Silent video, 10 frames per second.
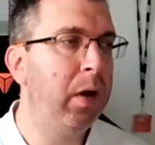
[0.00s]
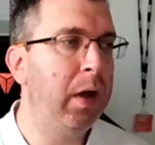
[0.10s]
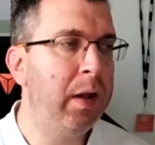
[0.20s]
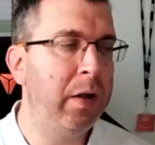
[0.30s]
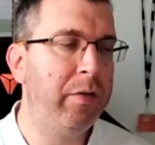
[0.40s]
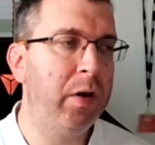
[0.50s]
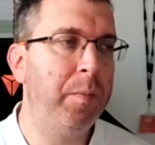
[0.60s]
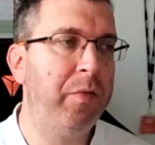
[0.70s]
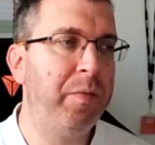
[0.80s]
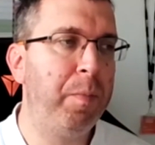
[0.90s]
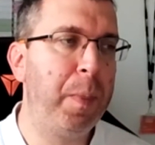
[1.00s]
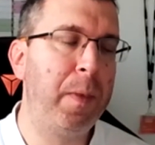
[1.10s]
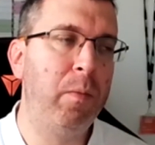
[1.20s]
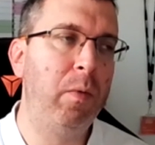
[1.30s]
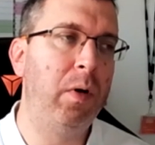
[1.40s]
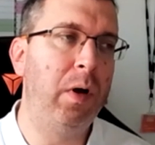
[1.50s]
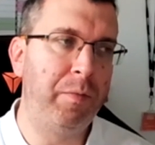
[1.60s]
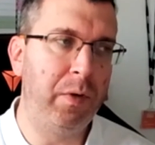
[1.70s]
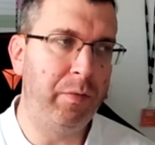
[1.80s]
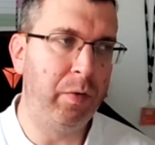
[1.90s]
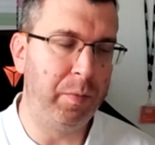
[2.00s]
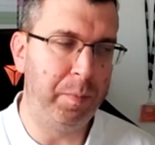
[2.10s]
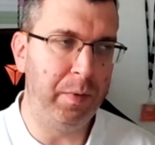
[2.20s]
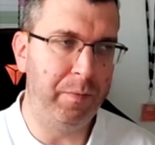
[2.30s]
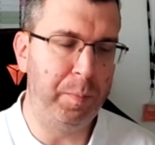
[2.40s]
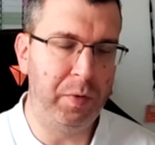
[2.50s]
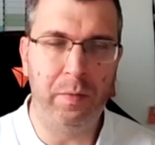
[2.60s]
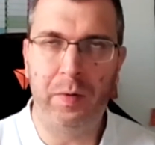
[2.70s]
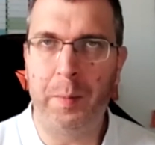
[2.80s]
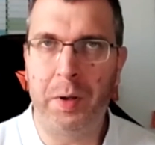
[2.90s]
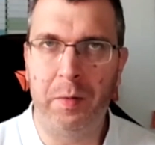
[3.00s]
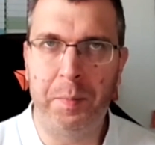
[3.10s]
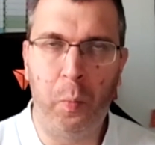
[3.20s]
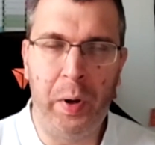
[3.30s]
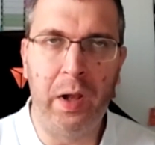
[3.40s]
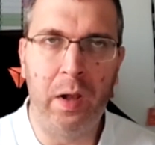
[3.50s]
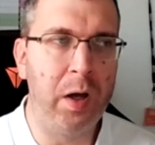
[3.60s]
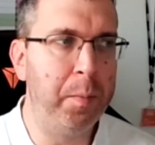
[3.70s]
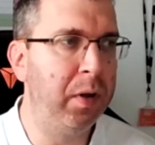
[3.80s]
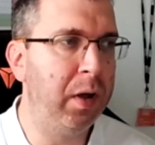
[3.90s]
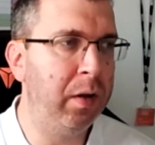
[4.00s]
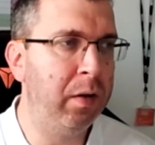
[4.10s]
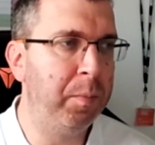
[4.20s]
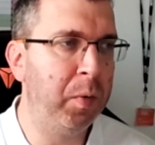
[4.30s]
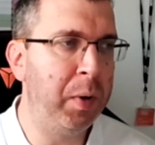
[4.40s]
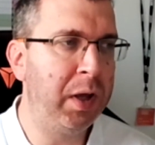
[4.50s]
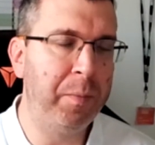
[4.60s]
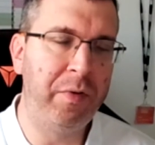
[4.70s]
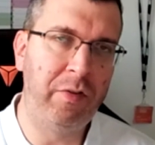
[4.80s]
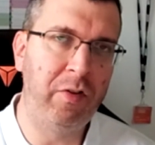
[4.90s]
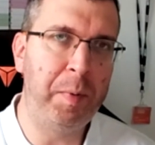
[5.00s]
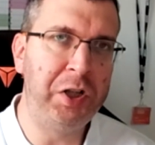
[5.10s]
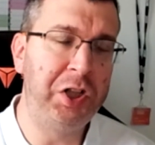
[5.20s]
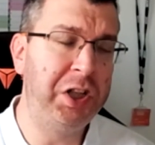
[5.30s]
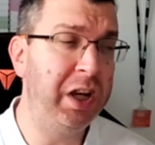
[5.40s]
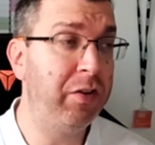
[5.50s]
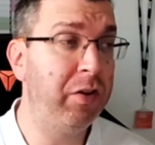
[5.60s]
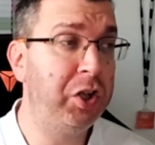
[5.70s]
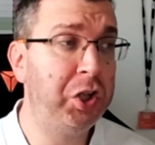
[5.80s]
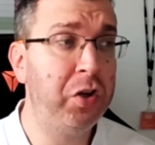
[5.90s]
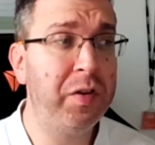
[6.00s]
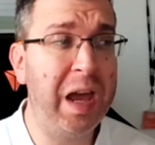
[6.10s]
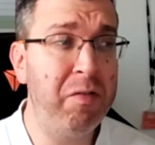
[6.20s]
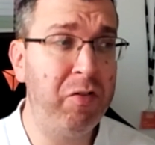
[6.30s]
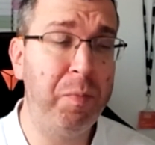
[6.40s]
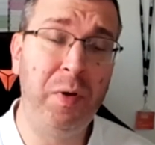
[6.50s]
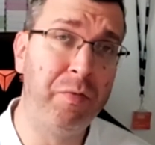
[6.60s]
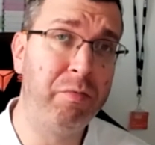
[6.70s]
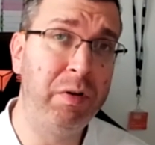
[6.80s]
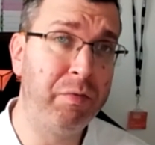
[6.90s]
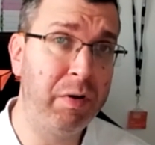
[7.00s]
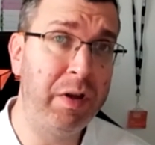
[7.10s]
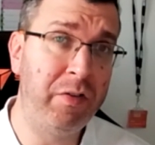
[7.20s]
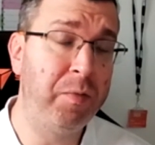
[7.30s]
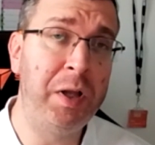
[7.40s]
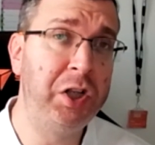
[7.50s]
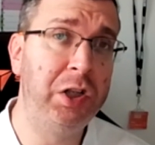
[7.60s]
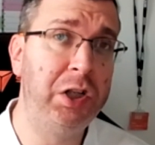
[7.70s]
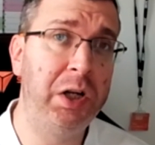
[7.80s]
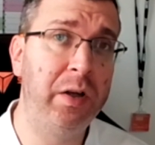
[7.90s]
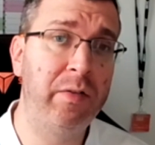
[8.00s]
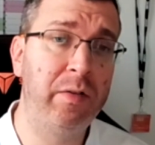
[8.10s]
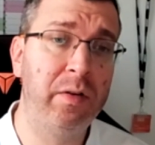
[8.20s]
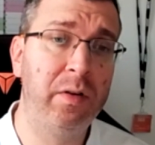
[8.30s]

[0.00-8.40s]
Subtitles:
in that terms, I've talked to a couple of times about wheel alignment, but when it comes to suspension checks, should garages be offering free suspension checks?